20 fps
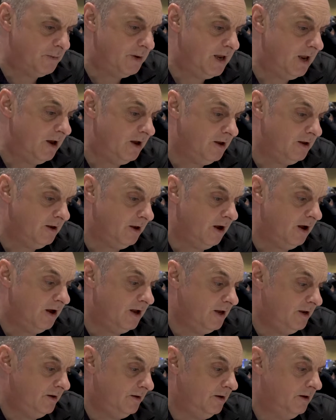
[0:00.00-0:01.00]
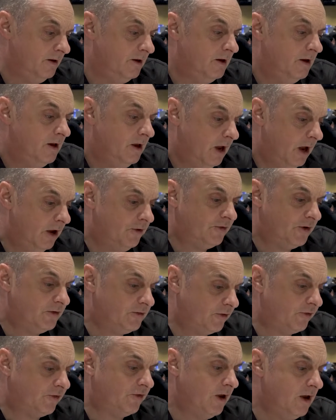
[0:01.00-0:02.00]
me, I, as a
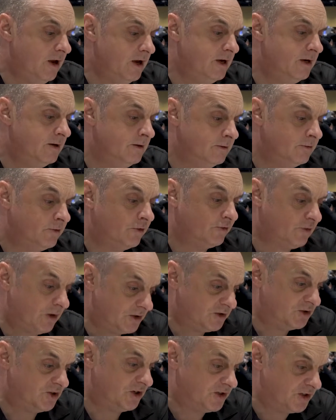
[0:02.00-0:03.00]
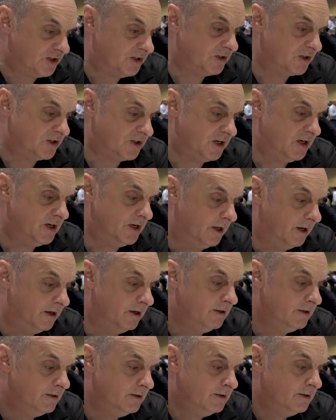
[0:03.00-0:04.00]
design strategist and
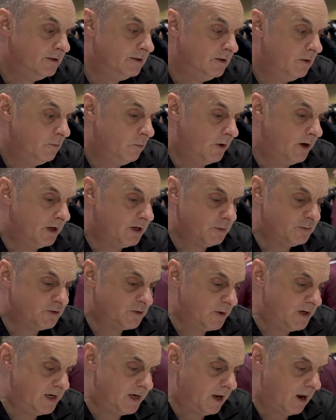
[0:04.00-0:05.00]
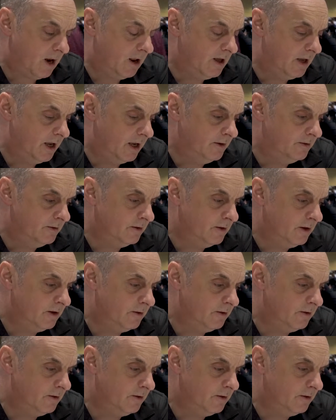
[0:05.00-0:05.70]
designer, when I come to any client,